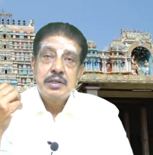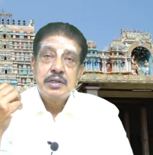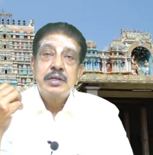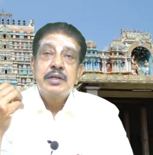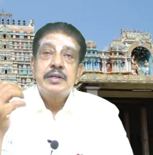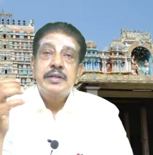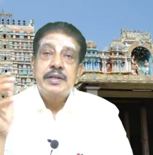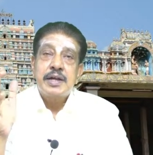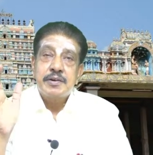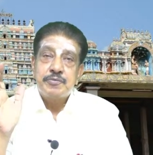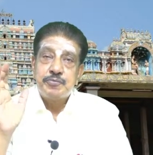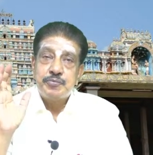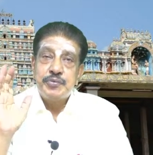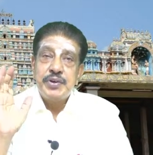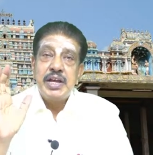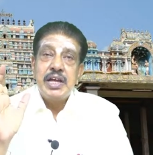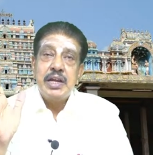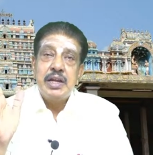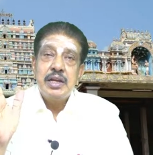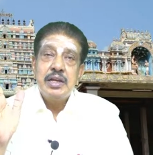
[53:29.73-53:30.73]
That
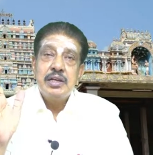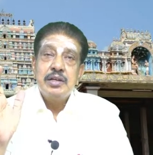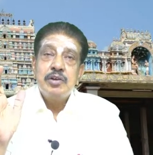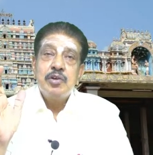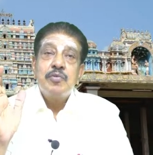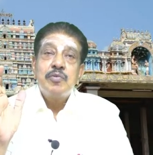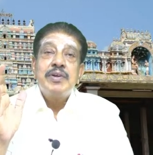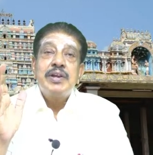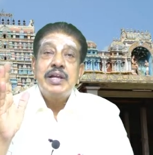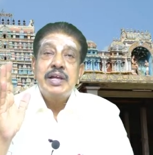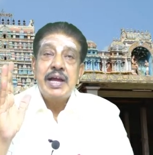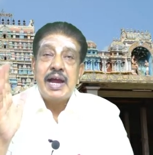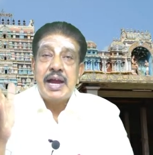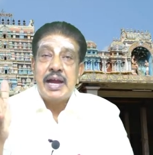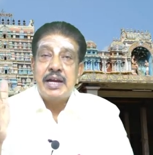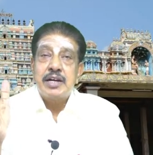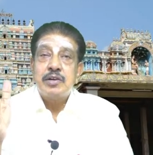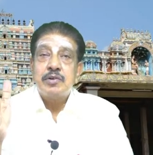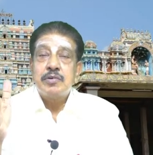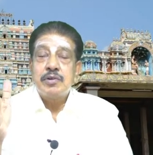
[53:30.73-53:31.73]
feel you will
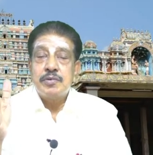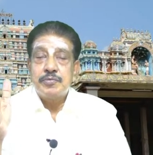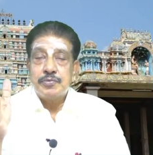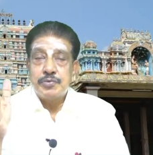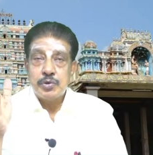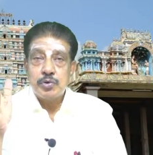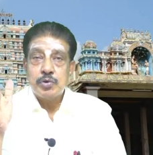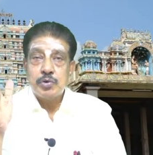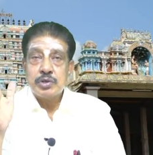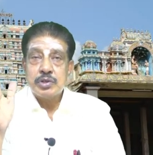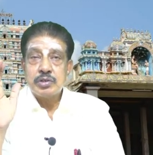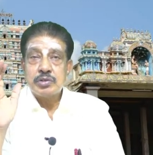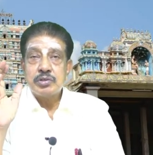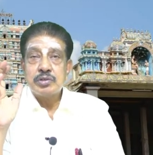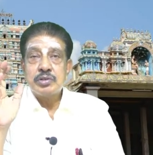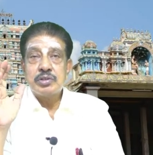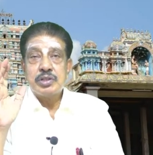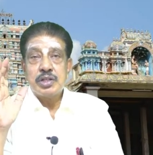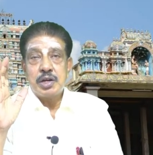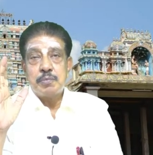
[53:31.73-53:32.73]
get if you go
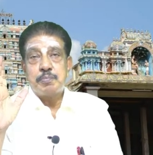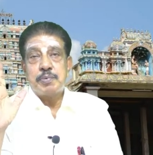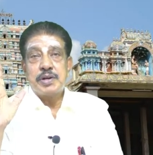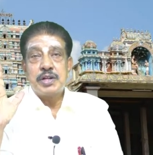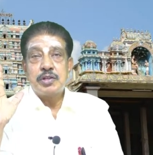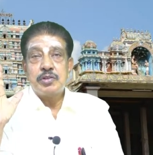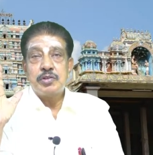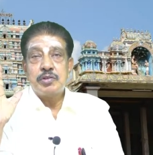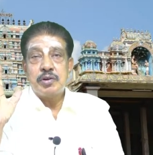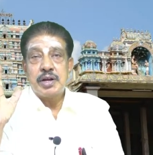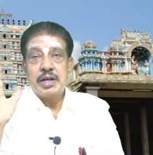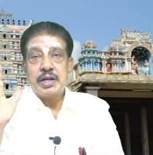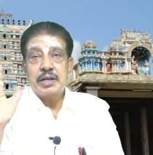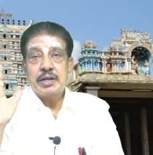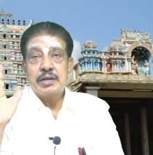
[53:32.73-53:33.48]
to Tiruparandurai.